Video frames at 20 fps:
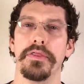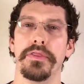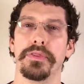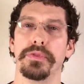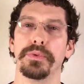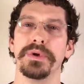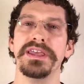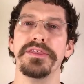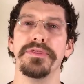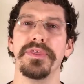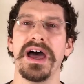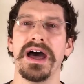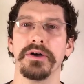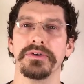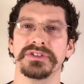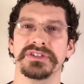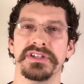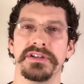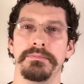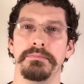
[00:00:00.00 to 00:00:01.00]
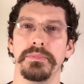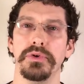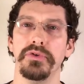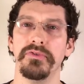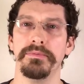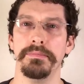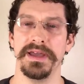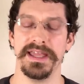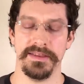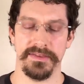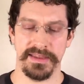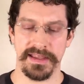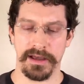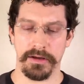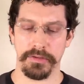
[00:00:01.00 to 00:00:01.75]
3000 movement.